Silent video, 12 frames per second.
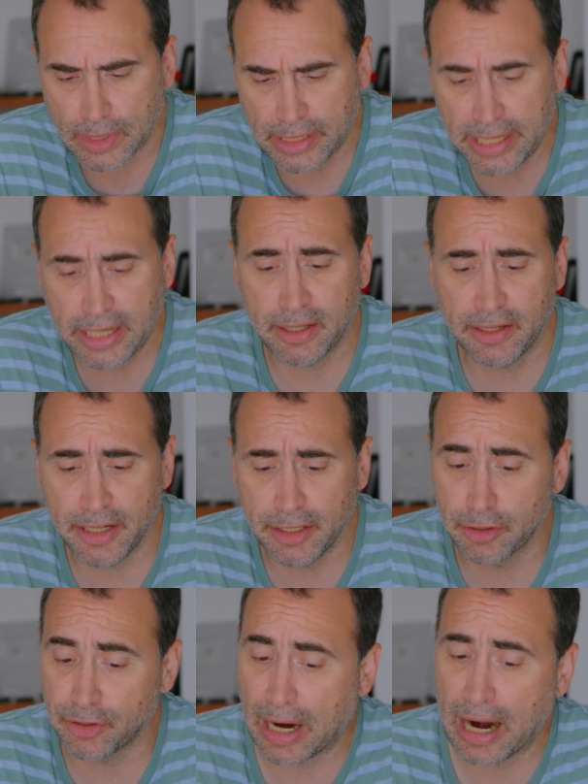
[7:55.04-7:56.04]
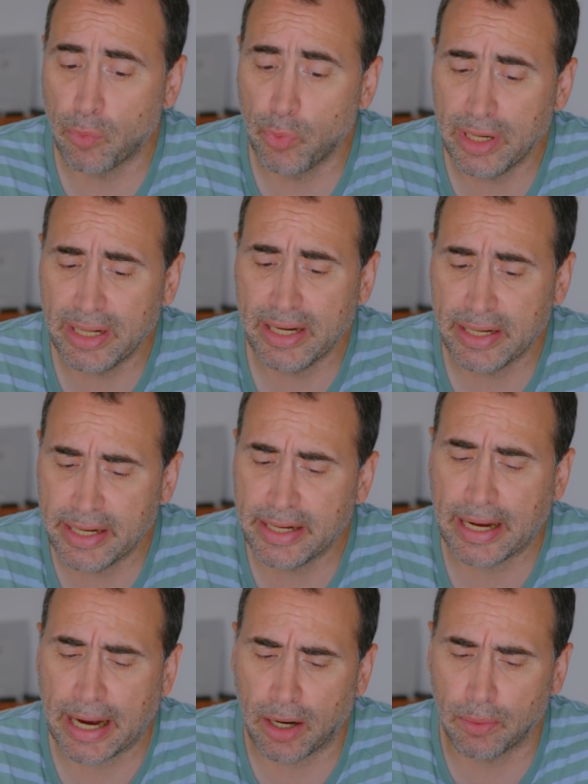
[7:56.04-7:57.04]
He continues, I really
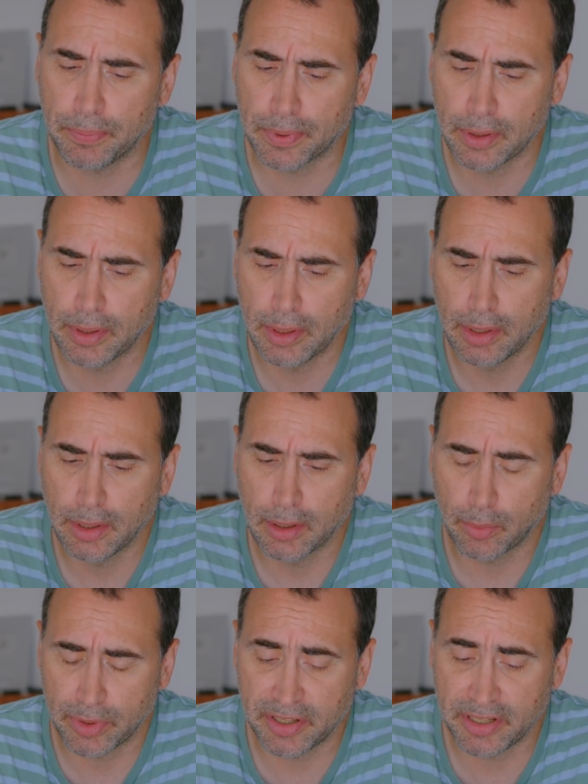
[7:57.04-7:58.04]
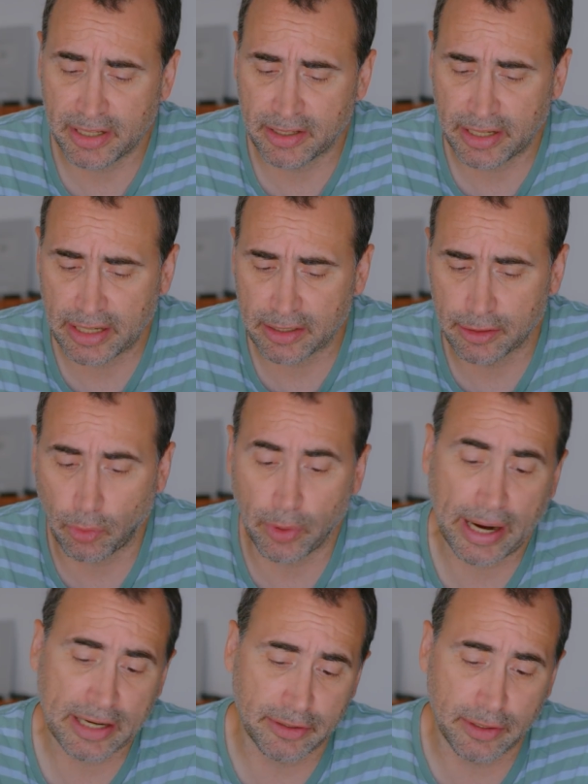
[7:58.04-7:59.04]
need help with CSS,
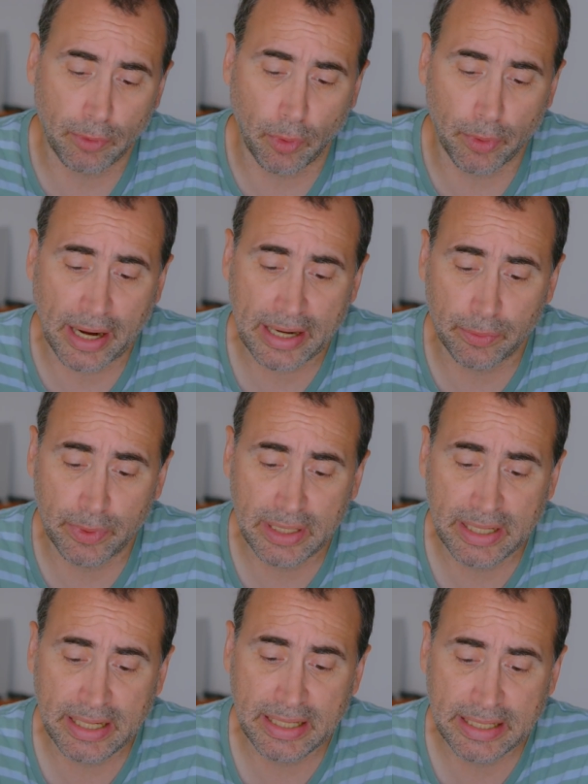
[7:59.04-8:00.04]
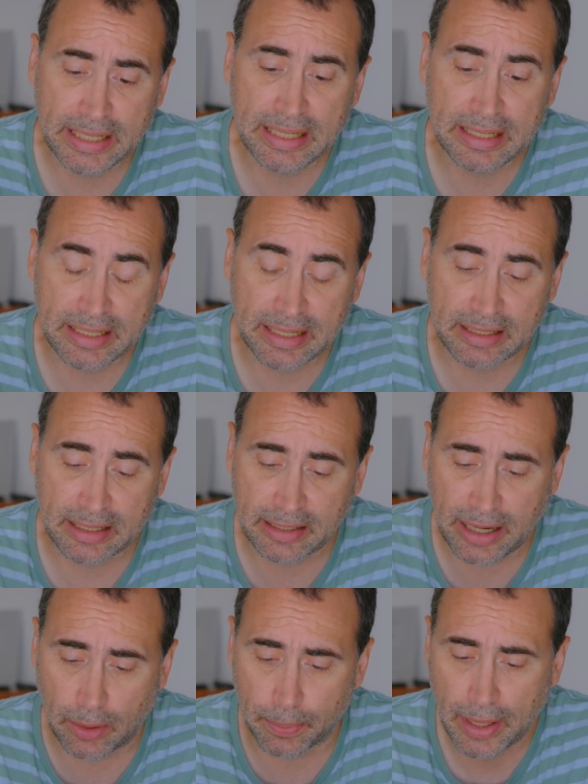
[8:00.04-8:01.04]
or I actually wrote, I really need CSS
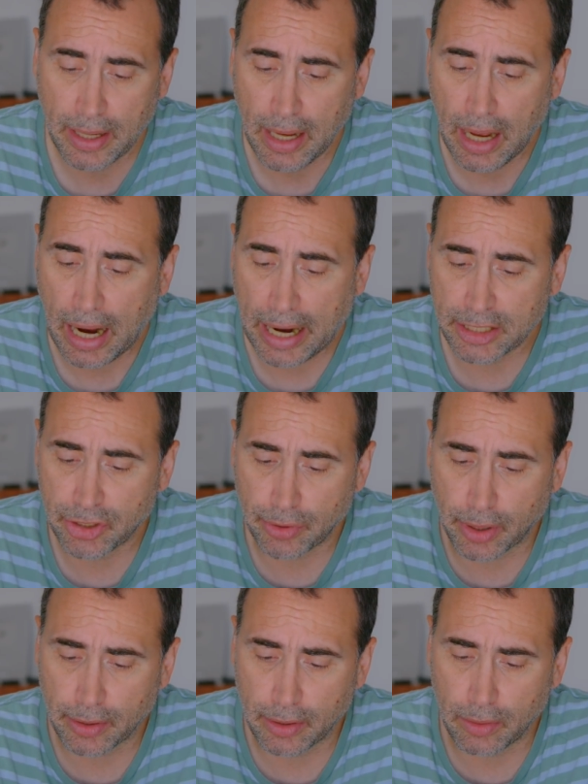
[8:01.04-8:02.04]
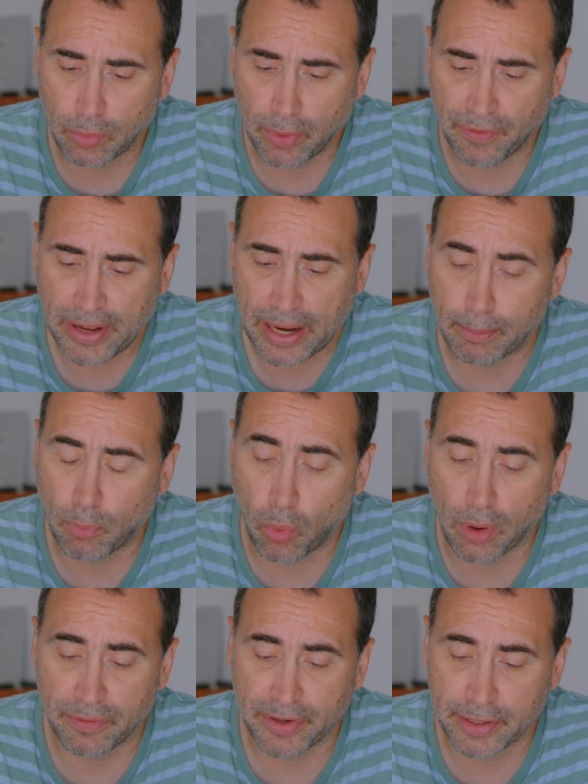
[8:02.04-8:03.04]
help. I struggle with
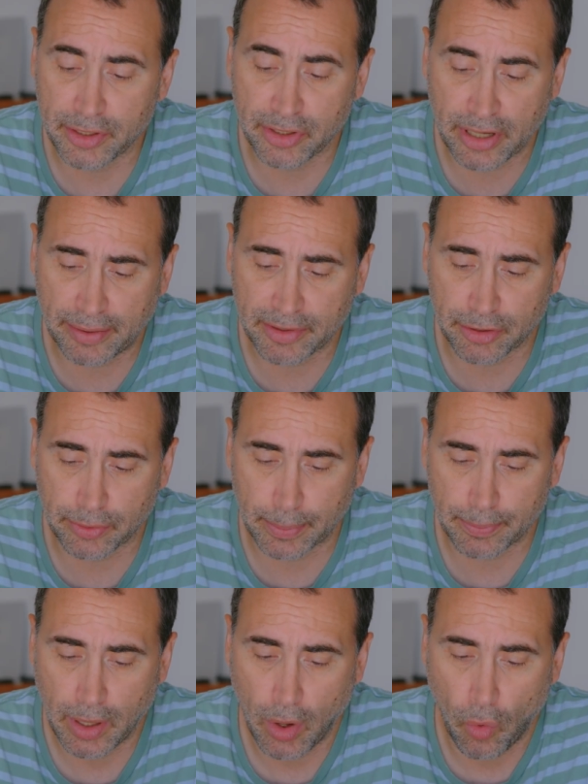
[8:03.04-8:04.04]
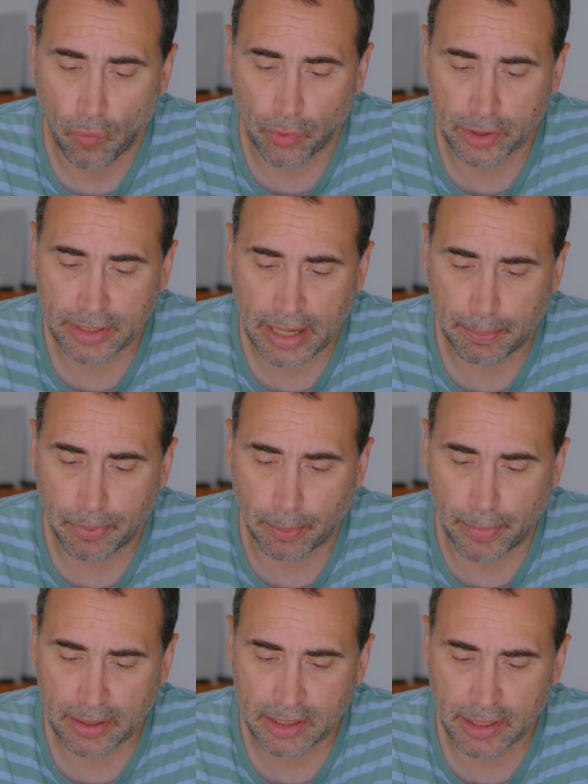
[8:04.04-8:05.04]
more than JavaScript. For example,
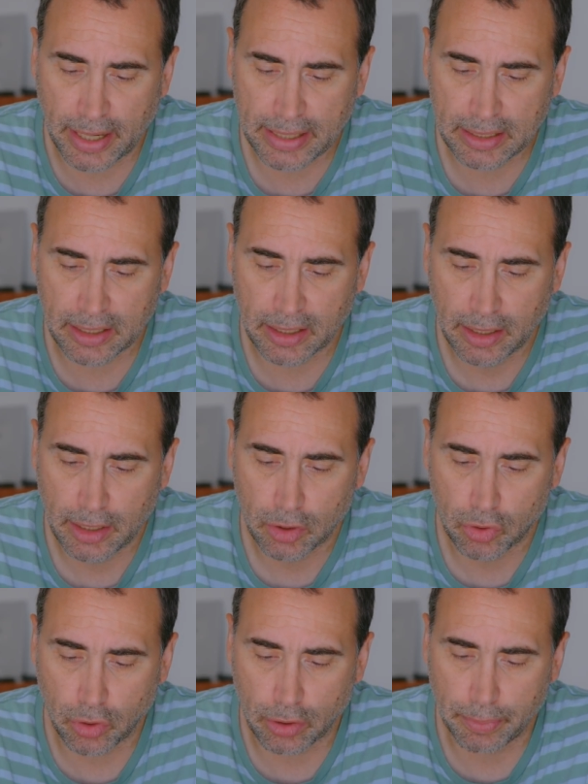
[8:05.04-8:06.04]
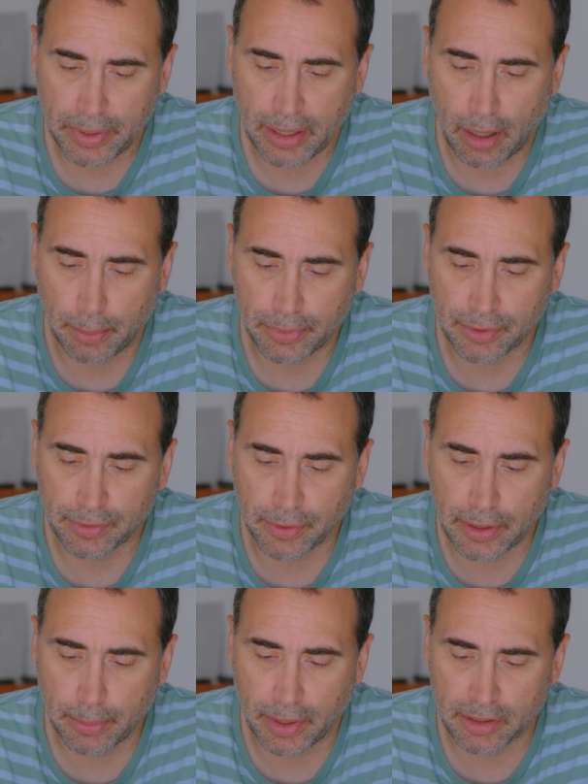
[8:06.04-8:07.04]
my site took me almost
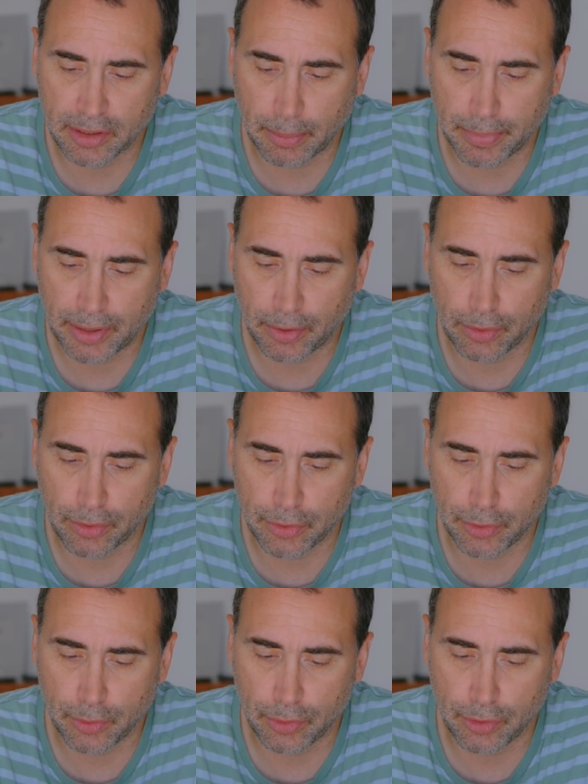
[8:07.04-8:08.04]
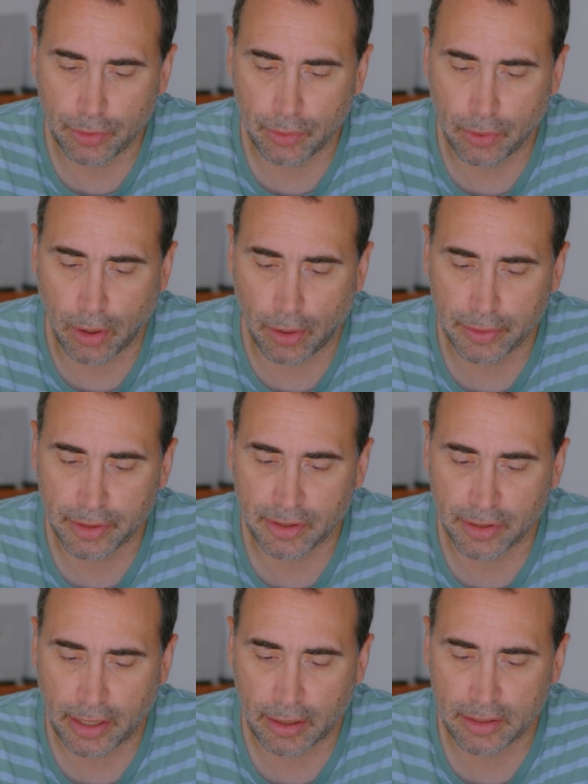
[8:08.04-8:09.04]
three months to build due to all the
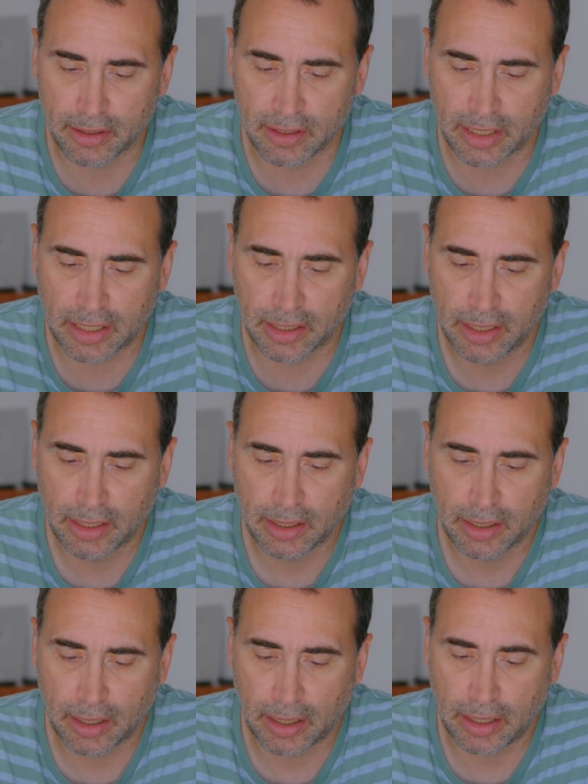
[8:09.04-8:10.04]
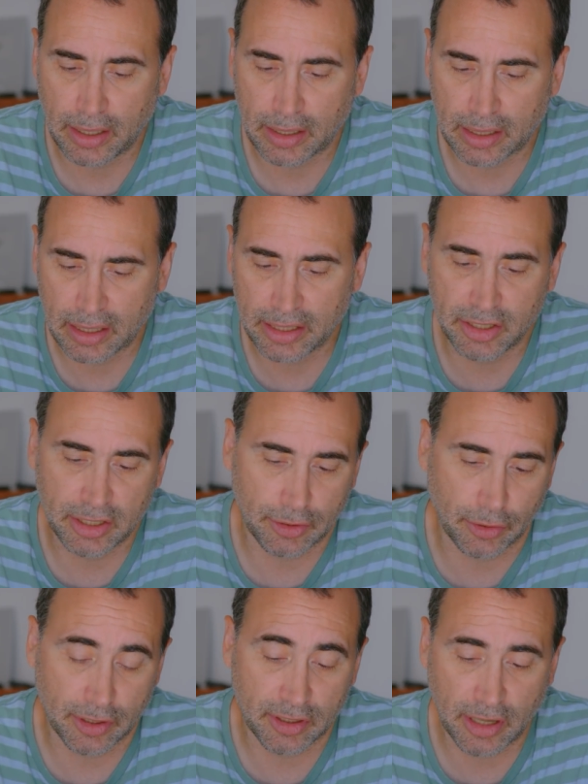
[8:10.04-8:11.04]
stylistic uh,
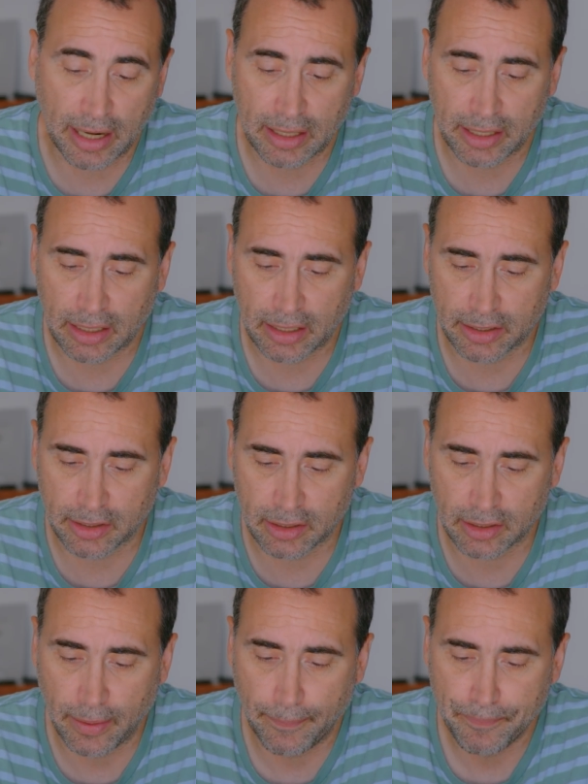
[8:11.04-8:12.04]
glitches or the styling glitches.